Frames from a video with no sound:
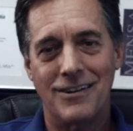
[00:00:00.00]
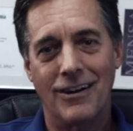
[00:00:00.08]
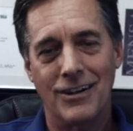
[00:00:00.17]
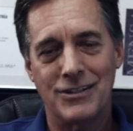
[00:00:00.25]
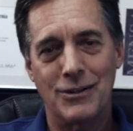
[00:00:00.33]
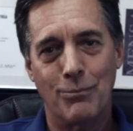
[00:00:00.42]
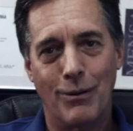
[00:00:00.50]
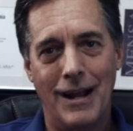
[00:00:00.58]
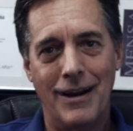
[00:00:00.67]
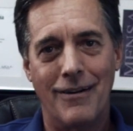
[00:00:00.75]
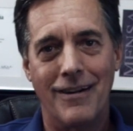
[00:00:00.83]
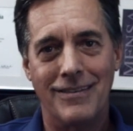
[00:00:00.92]
are also
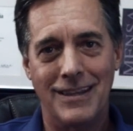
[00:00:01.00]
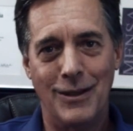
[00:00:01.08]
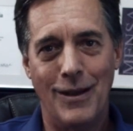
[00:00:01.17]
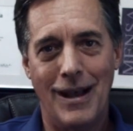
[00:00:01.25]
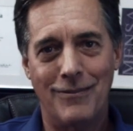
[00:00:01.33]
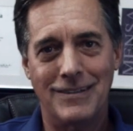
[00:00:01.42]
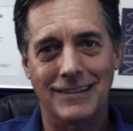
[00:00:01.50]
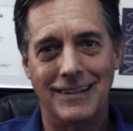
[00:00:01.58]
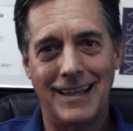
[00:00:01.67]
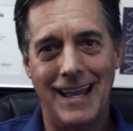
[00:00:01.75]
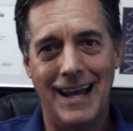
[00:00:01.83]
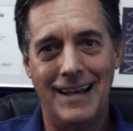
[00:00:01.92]
prior art that you have to
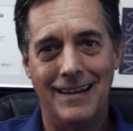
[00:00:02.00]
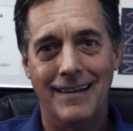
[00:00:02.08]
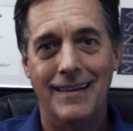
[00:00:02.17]
look at